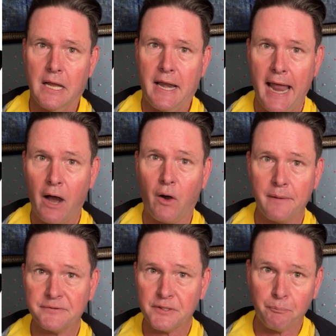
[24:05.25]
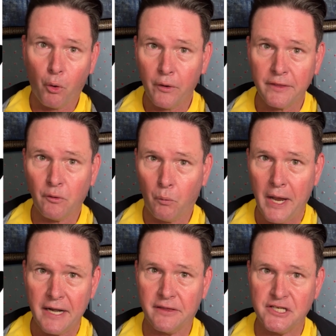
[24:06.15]
Now I'm supporting the
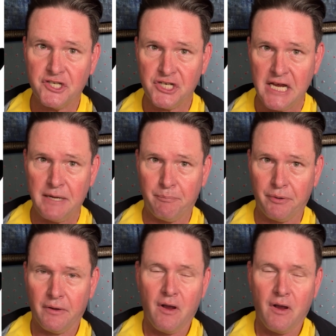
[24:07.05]
weight of the Jeep